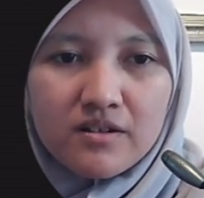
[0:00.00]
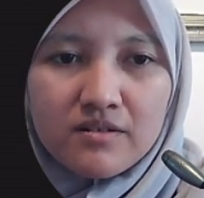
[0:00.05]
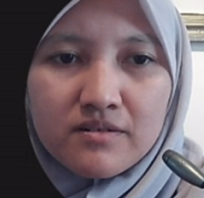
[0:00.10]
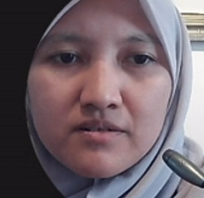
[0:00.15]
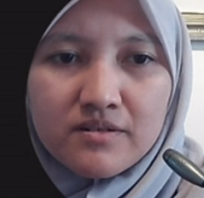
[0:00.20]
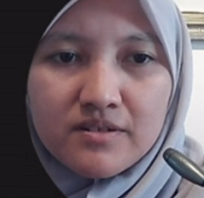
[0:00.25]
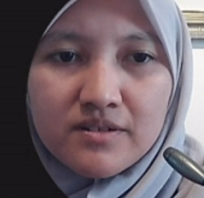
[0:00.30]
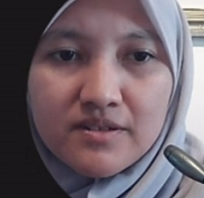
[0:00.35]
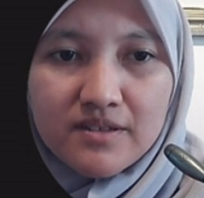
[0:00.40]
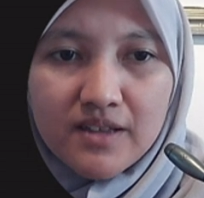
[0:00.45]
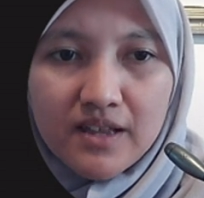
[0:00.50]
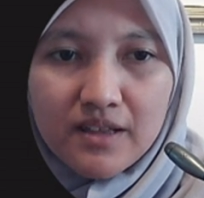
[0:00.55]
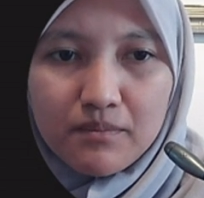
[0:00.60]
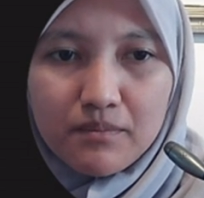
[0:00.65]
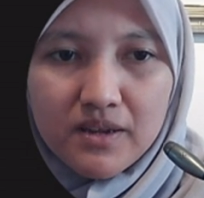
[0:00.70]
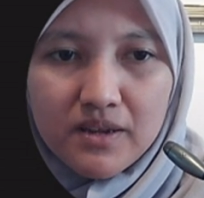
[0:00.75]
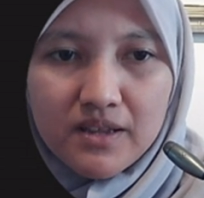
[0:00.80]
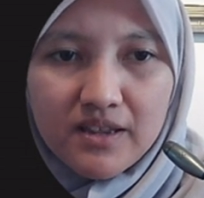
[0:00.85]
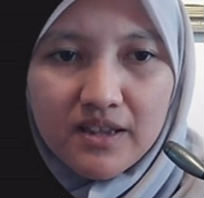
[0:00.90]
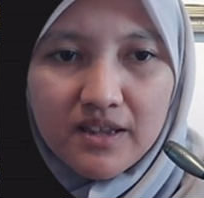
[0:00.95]

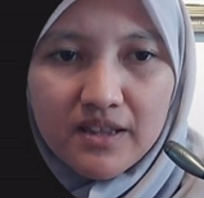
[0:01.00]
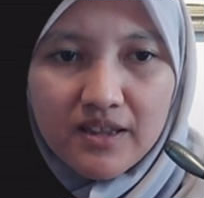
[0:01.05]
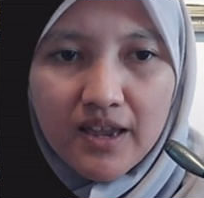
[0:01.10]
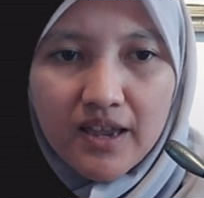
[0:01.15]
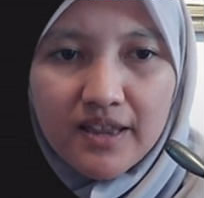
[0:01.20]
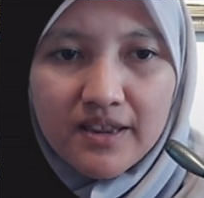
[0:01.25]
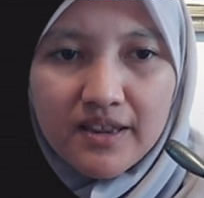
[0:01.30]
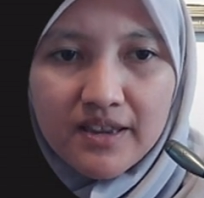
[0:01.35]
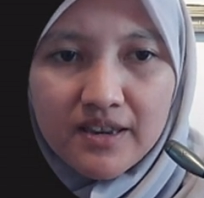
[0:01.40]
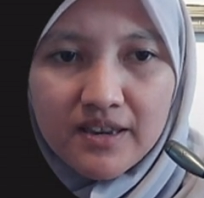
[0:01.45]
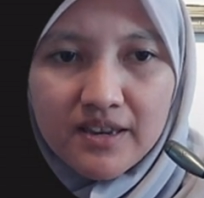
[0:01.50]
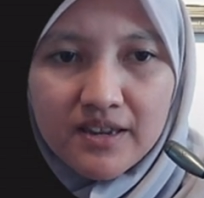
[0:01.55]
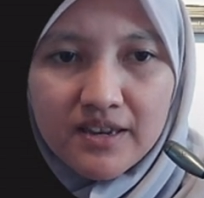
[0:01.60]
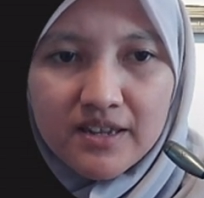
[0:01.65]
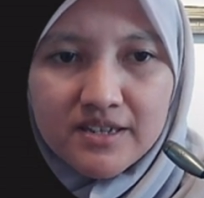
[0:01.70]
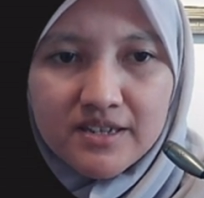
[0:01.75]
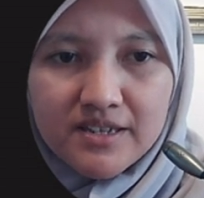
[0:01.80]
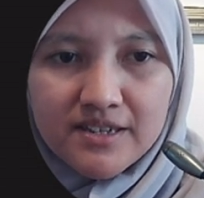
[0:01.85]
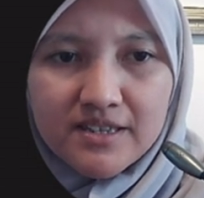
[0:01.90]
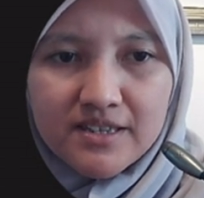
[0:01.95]
statement and then this
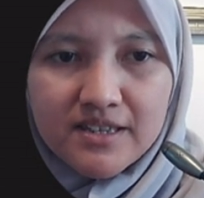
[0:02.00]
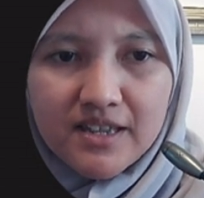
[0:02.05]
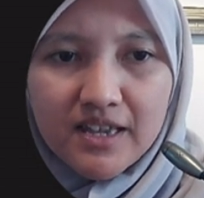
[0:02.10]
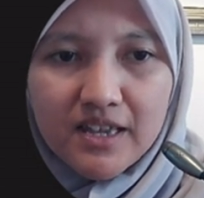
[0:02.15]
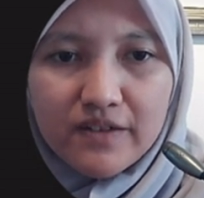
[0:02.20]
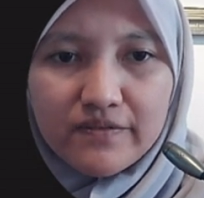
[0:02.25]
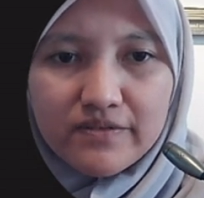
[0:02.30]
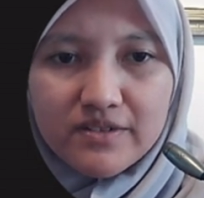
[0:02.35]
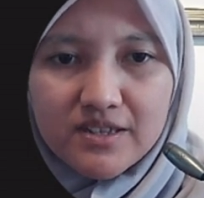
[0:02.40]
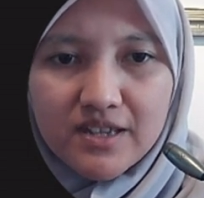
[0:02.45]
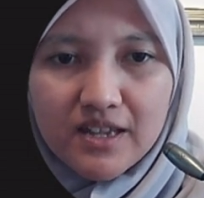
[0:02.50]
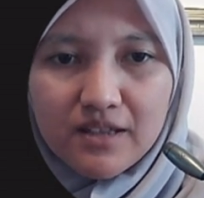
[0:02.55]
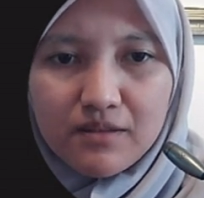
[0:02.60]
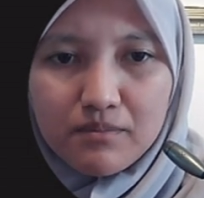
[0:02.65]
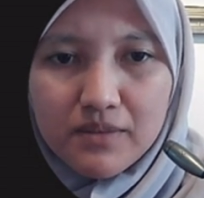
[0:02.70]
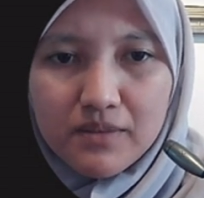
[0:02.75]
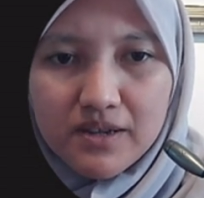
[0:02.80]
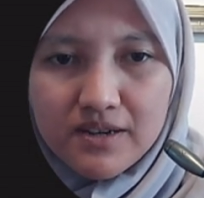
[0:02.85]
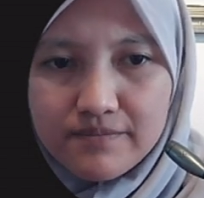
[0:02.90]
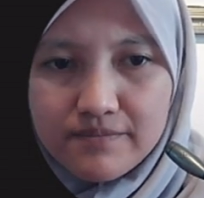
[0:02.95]
is the if
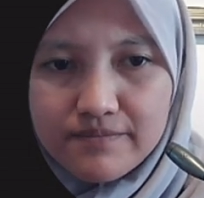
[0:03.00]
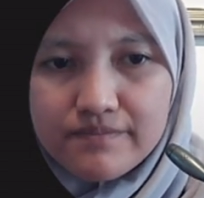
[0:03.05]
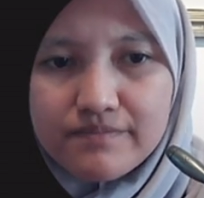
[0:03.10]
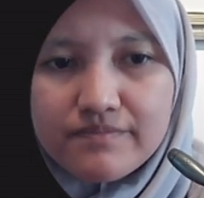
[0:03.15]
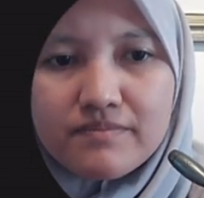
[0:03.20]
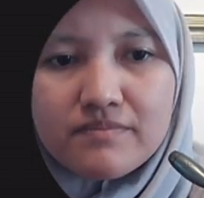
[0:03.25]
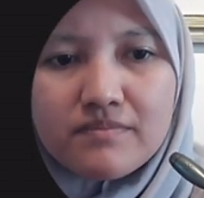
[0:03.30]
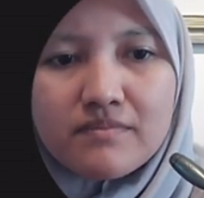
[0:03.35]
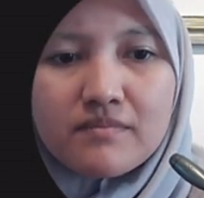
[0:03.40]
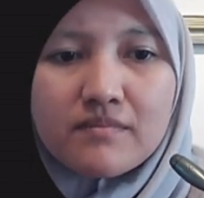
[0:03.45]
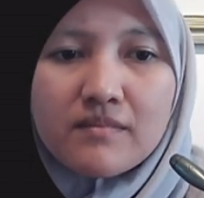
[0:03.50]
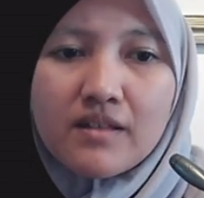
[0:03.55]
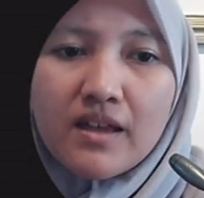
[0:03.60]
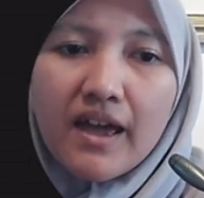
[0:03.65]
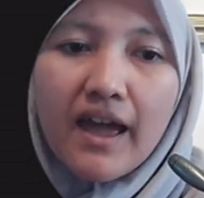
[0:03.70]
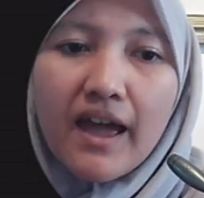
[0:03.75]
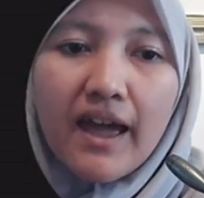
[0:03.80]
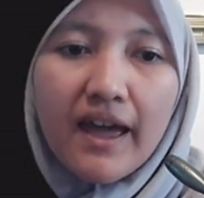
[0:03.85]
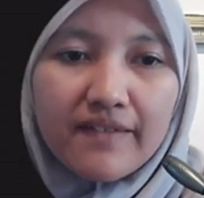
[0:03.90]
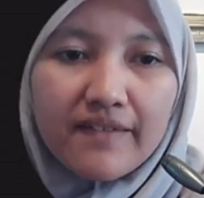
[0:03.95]
statement
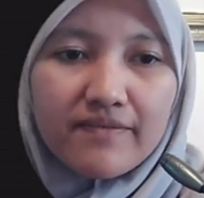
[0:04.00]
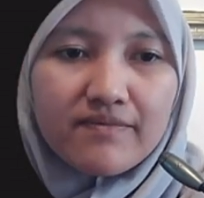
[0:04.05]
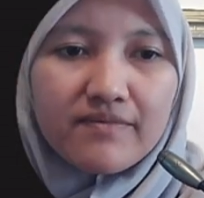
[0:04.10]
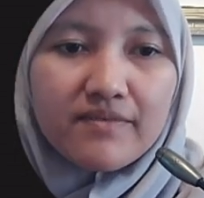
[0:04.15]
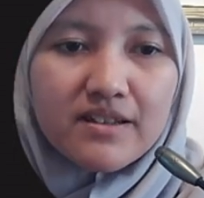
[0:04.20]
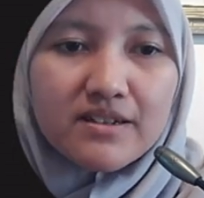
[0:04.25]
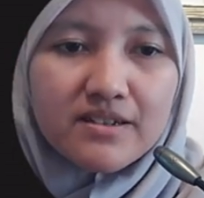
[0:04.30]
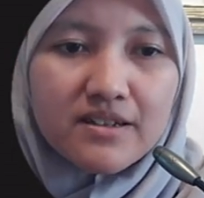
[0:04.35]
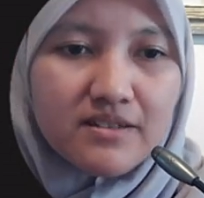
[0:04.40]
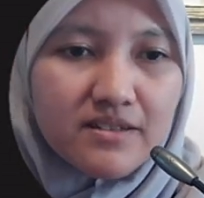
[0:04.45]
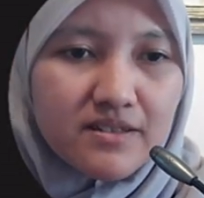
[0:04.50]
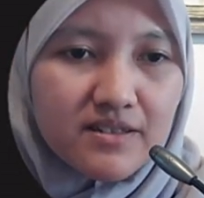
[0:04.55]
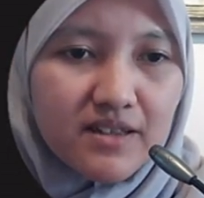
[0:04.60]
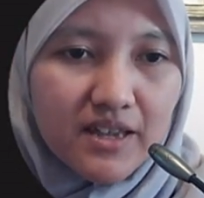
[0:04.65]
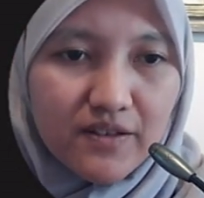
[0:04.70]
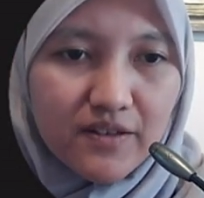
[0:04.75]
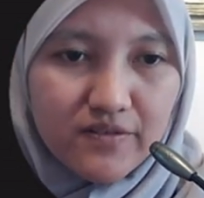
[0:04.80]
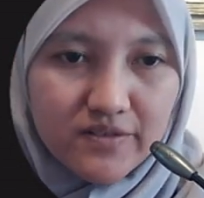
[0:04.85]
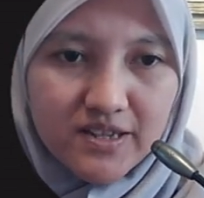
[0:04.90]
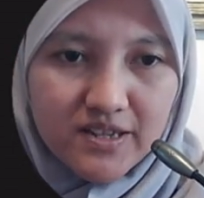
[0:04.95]
and this is the if
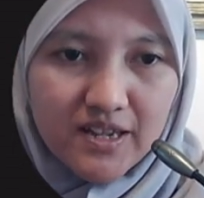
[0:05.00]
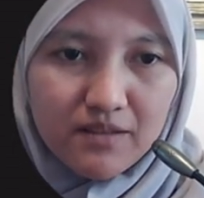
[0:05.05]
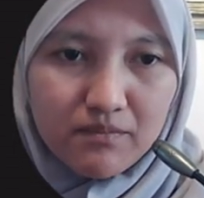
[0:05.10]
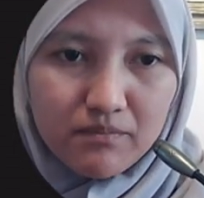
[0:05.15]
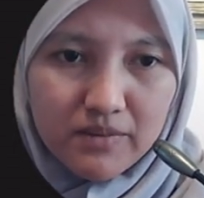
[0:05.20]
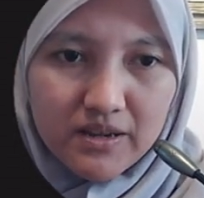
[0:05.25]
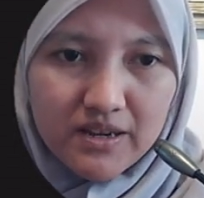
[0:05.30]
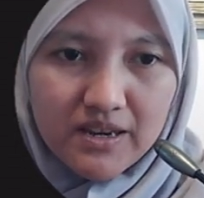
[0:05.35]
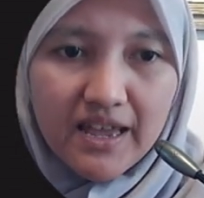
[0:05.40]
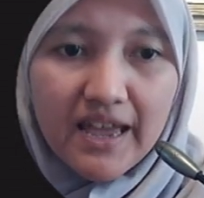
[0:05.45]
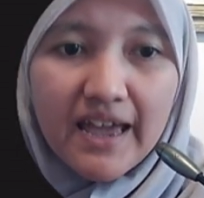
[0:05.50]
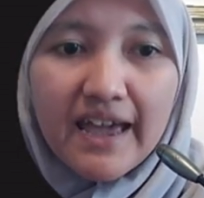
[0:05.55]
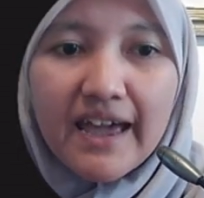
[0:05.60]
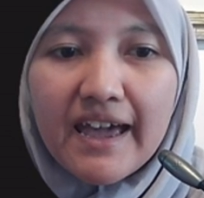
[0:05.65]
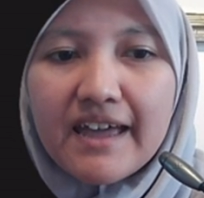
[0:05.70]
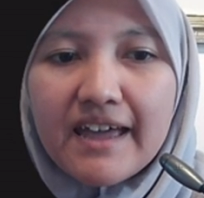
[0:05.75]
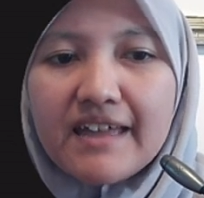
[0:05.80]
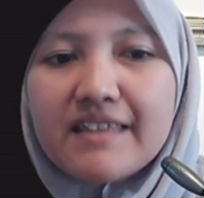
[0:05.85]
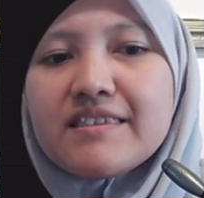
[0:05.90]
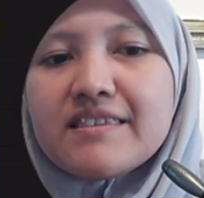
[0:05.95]
statement
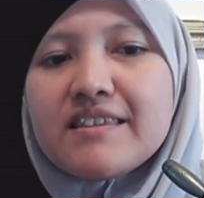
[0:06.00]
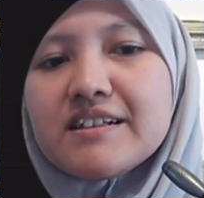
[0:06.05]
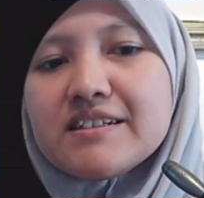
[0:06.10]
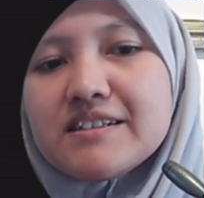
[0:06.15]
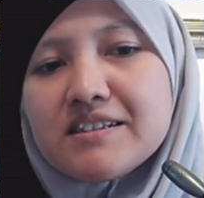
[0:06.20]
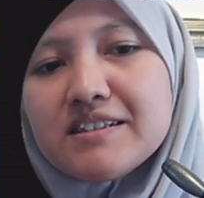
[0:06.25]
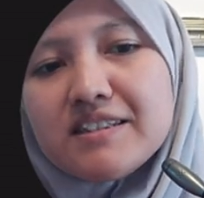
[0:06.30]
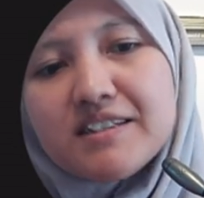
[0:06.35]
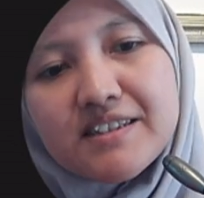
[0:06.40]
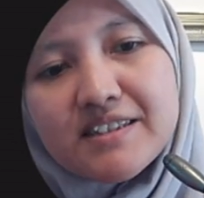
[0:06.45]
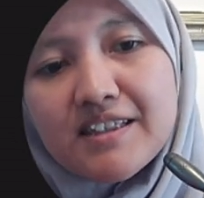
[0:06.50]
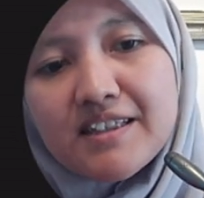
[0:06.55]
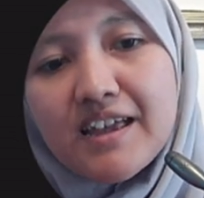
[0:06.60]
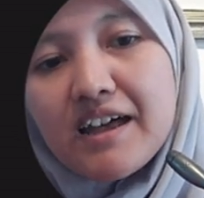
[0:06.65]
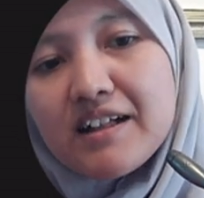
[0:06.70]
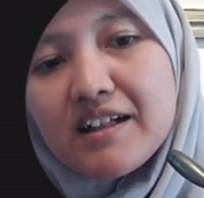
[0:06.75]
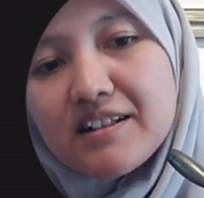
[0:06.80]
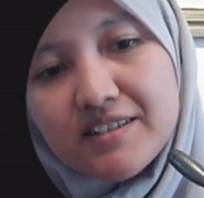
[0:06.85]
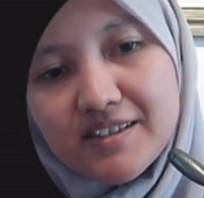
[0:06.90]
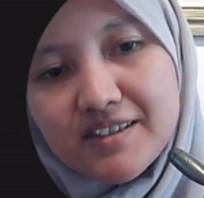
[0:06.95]
and this is the
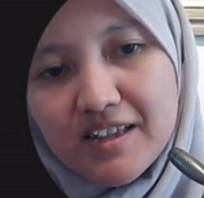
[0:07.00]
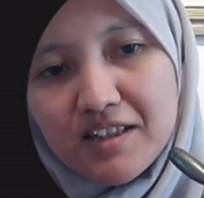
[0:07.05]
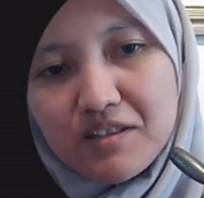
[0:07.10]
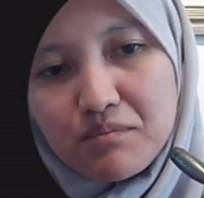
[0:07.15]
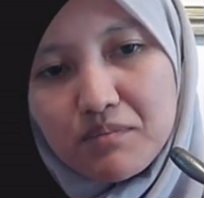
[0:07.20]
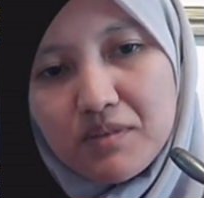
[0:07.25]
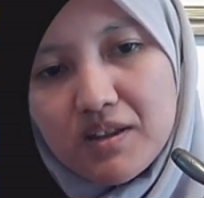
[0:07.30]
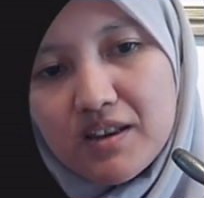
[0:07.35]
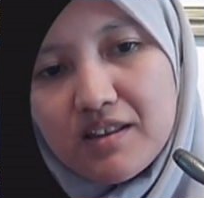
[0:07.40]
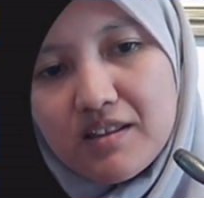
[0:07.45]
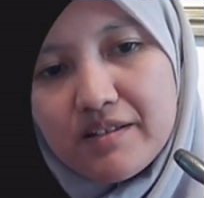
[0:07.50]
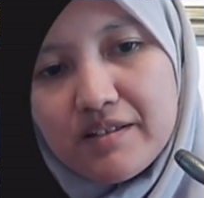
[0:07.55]
else statement?